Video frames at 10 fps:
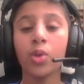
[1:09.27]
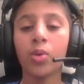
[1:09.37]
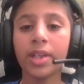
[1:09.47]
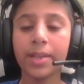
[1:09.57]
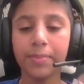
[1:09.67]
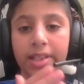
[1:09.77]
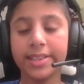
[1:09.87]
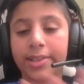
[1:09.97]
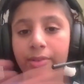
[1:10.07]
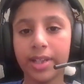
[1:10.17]
20
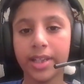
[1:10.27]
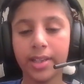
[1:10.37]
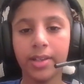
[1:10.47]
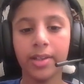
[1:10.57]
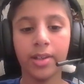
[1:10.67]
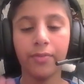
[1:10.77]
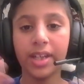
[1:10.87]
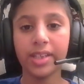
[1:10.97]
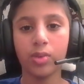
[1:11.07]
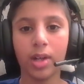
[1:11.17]
plus 3,
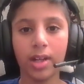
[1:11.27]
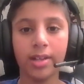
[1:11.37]
23.